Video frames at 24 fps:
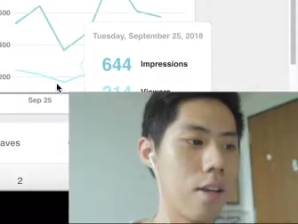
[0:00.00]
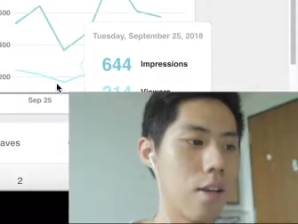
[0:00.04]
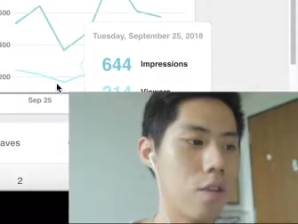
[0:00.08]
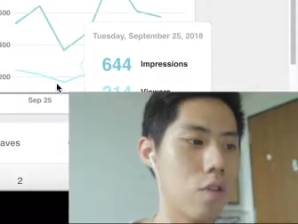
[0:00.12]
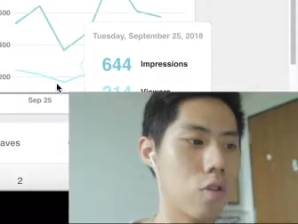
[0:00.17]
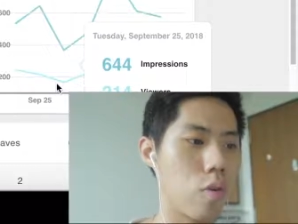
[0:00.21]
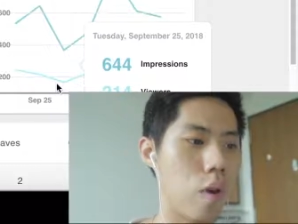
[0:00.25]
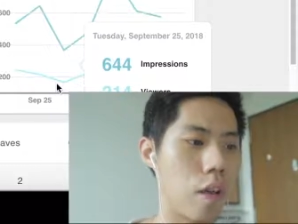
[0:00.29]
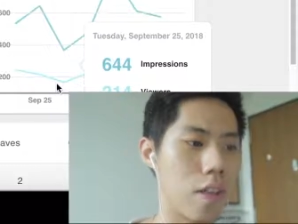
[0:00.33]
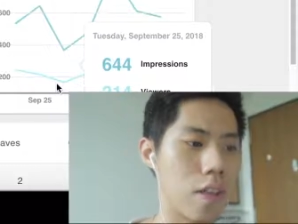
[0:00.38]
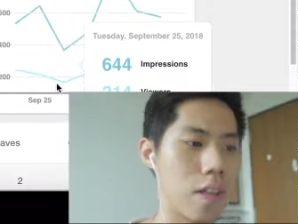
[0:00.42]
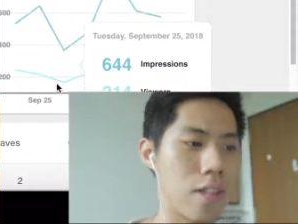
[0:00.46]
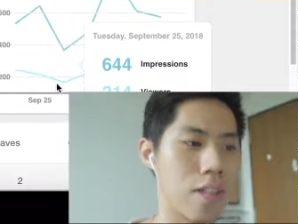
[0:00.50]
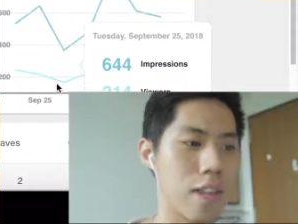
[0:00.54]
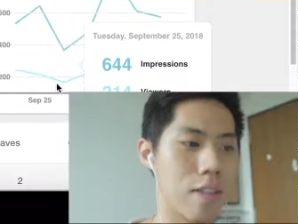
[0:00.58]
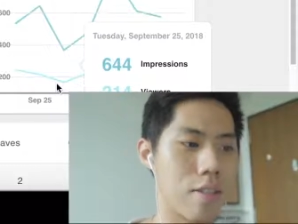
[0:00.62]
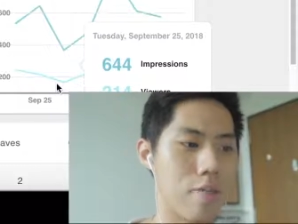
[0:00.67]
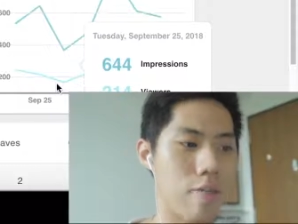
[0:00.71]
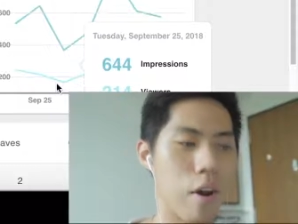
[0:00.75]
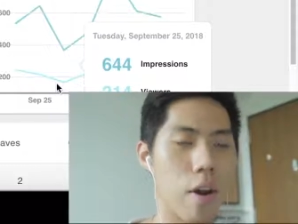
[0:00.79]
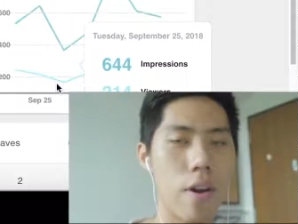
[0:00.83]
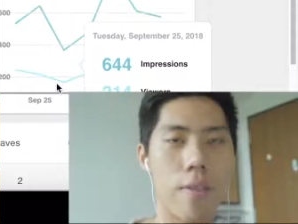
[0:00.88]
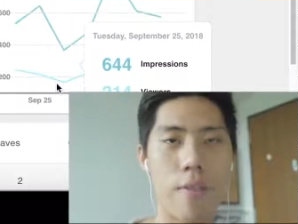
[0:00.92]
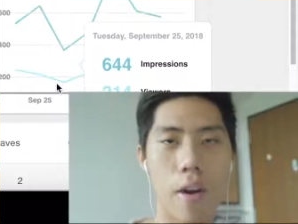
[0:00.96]
So I think that's
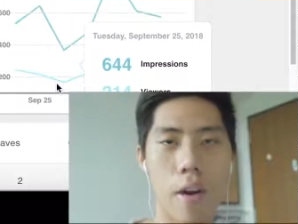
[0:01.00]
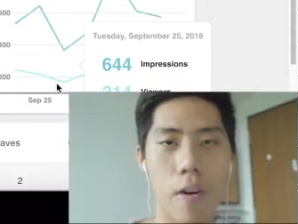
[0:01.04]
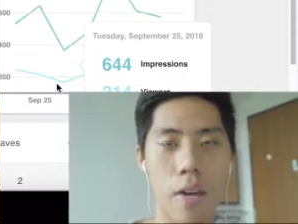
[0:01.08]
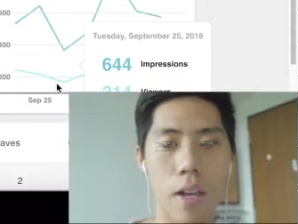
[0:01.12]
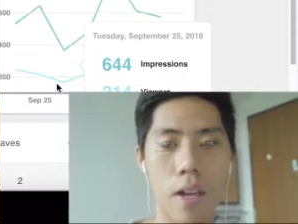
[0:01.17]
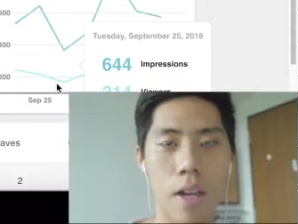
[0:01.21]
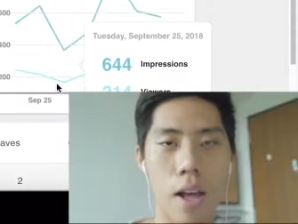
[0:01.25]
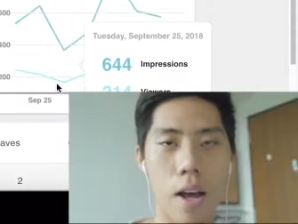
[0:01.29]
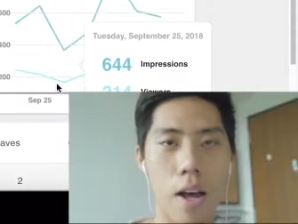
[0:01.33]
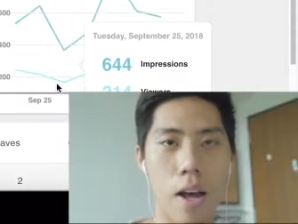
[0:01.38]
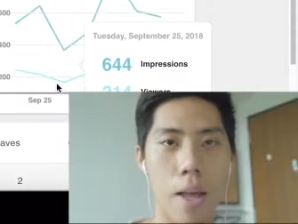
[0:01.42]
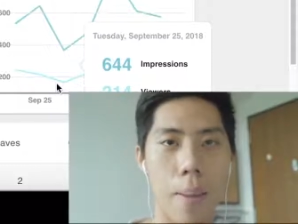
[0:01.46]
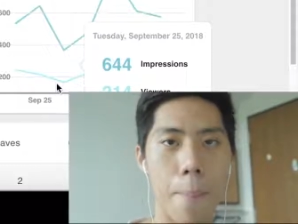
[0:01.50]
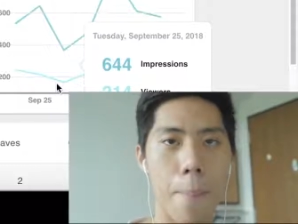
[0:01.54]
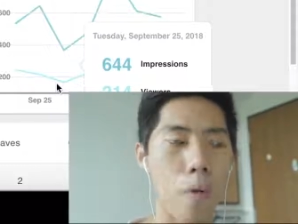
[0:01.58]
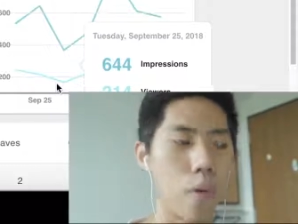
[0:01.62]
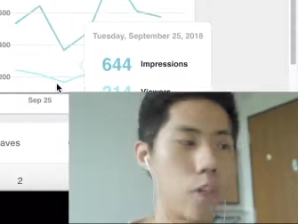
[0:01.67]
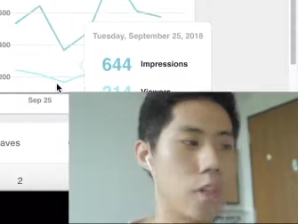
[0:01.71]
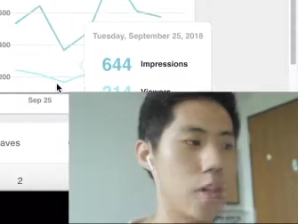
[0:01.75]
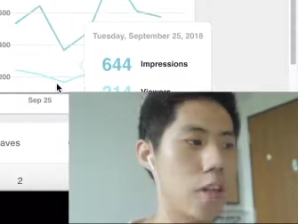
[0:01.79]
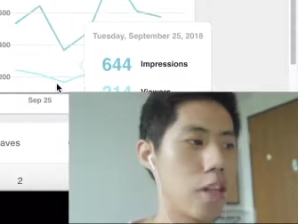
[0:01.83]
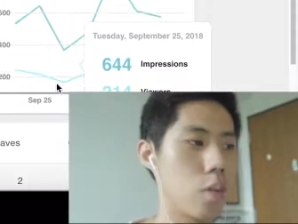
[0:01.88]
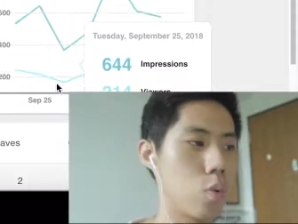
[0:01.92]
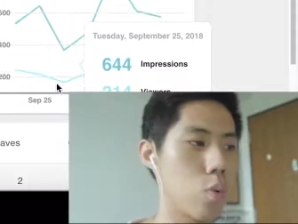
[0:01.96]
very, very
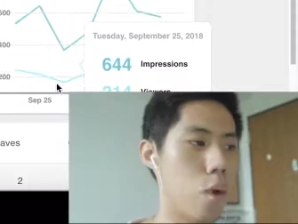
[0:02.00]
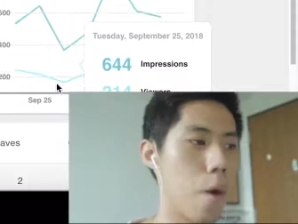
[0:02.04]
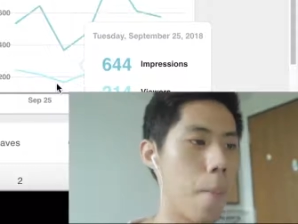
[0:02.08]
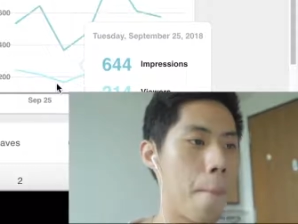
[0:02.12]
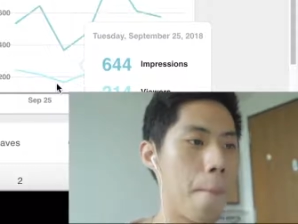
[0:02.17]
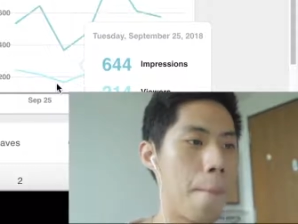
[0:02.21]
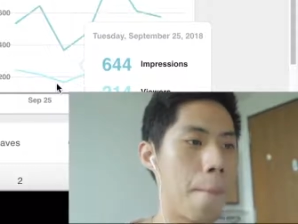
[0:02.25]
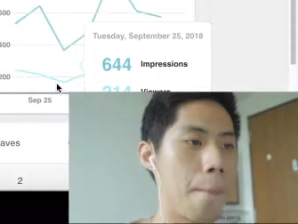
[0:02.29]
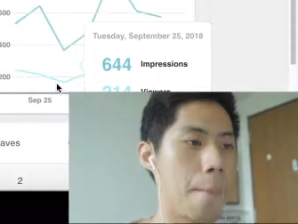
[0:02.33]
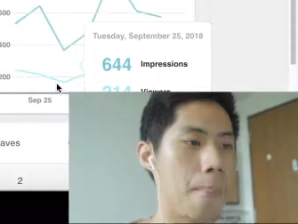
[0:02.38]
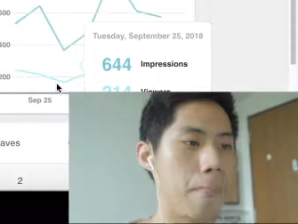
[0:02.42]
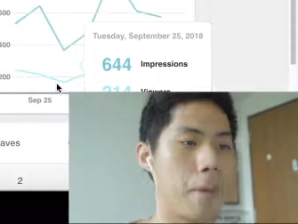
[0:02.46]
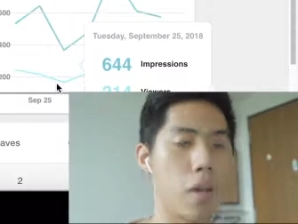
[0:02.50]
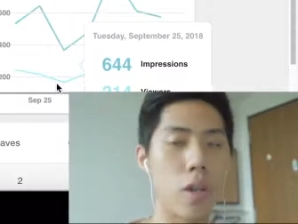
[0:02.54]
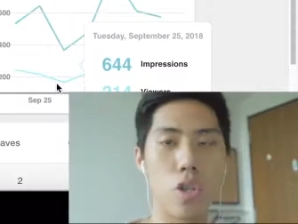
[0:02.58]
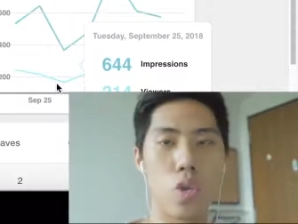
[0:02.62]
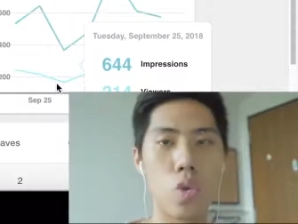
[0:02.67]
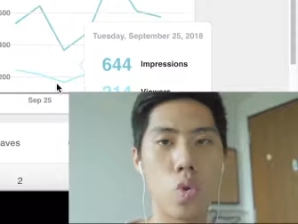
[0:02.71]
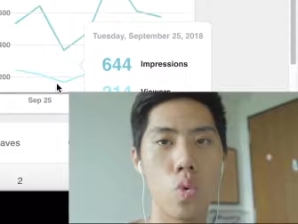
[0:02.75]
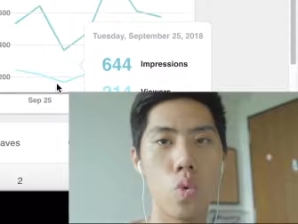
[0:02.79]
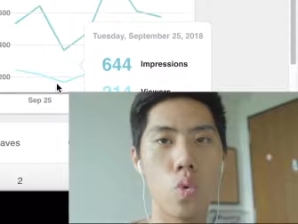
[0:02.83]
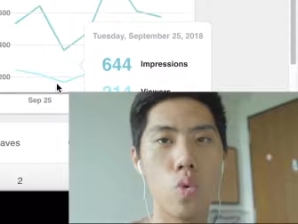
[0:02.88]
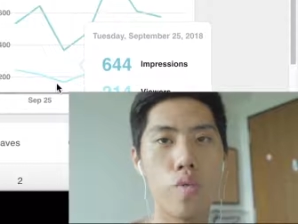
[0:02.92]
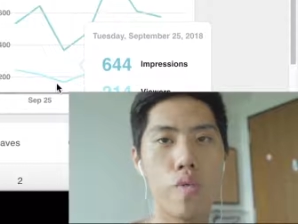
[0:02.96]
important as well, because
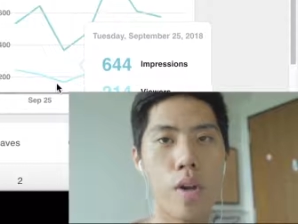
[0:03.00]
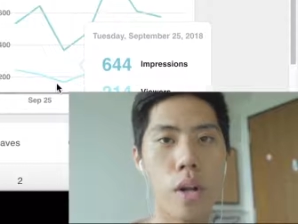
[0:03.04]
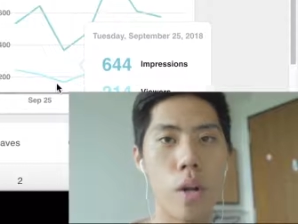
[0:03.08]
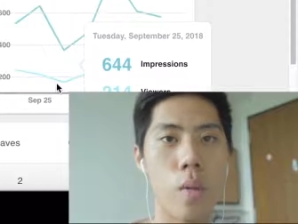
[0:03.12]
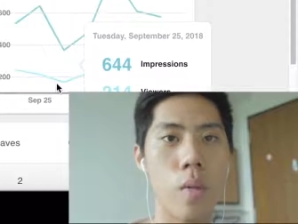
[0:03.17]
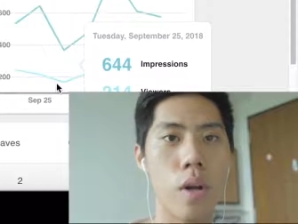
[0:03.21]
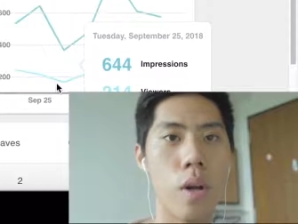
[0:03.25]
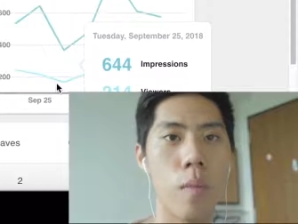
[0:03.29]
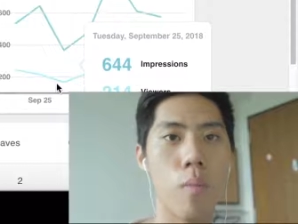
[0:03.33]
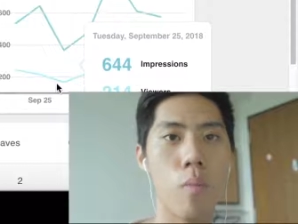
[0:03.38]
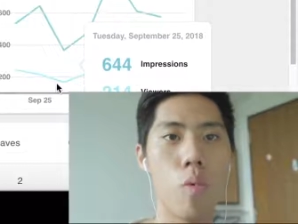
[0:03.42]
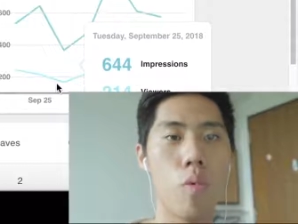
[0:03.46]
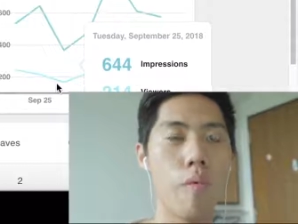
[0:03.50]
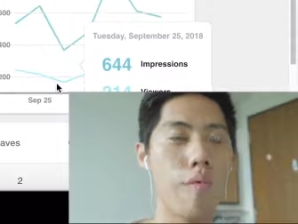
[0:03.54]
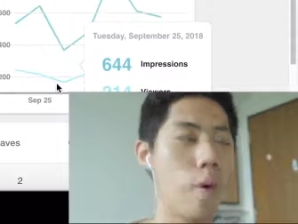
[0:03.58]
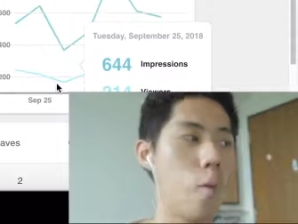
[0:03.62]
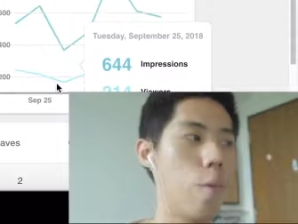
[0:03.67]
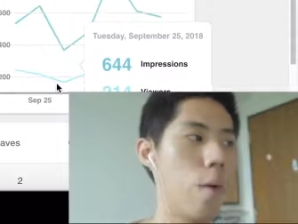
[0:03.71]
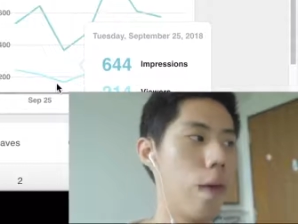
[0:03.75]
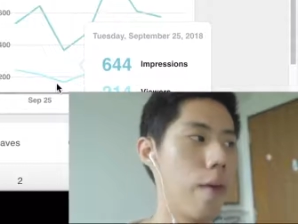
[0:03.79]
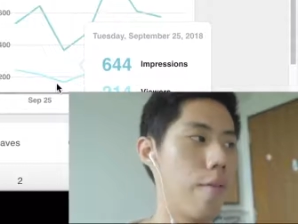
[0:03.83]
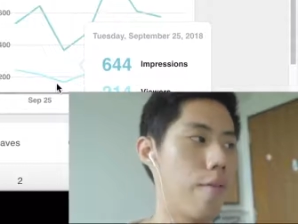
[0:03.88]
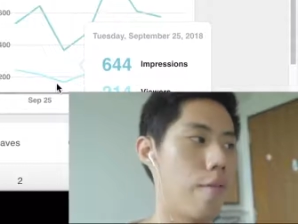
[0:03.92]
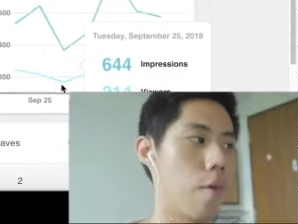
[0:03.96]
you really want to move
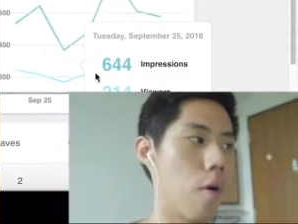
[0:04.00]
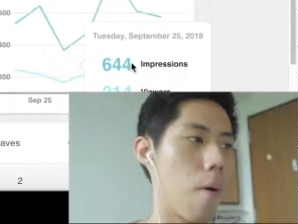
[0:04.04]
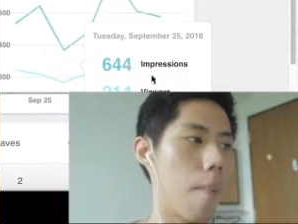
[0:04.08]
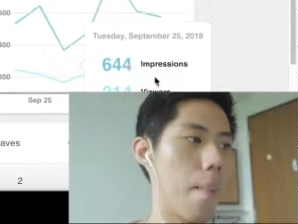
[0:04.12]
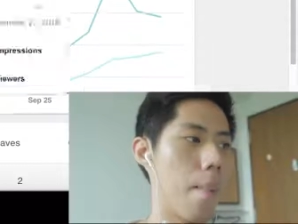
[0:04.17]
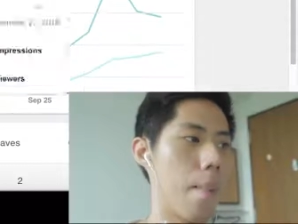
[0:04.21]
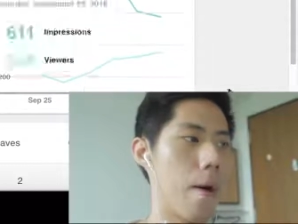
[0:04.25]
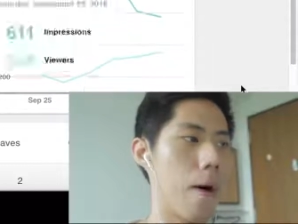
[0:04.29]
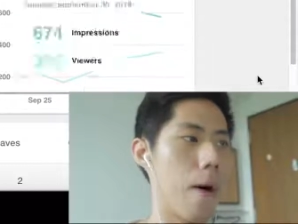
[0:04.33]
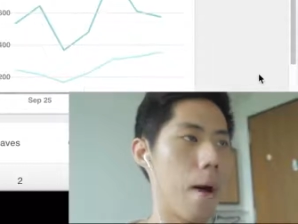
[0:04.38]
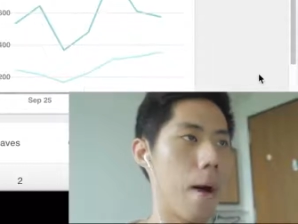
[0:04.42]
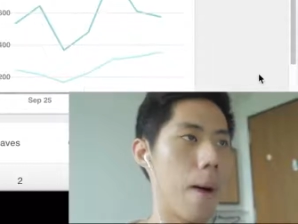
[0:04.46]
away from